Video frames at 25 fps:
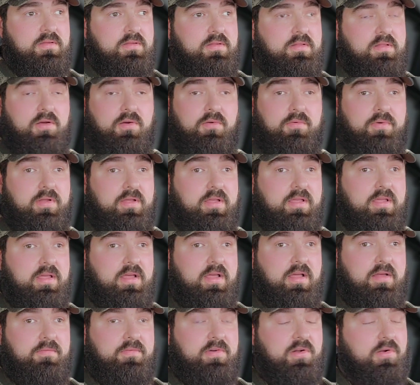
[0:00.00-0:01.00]
Don't really
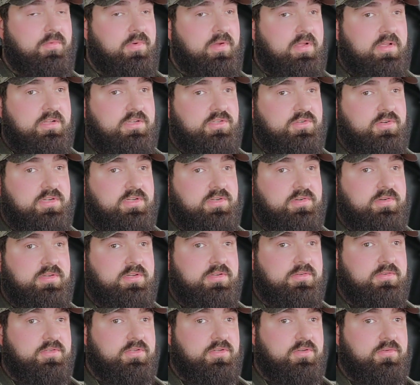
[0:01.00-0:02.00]
enjoy doing
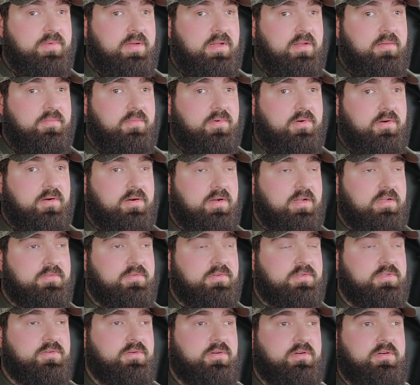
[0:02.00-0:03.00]
YouTube anymore, that's
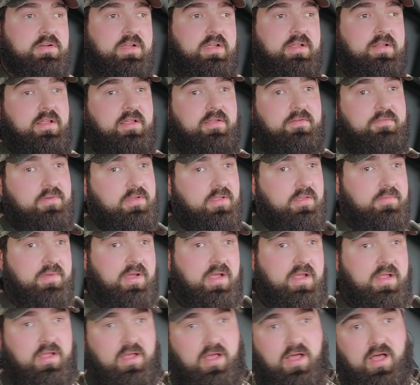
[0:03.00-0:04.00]
for sure. It ain't really
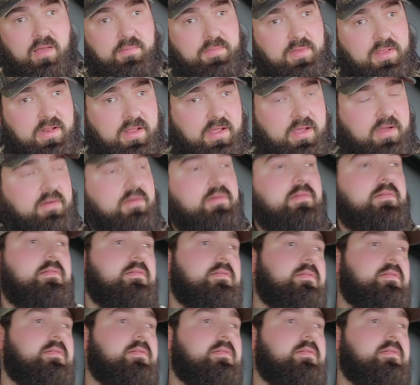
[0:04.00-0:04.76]
my hobby now.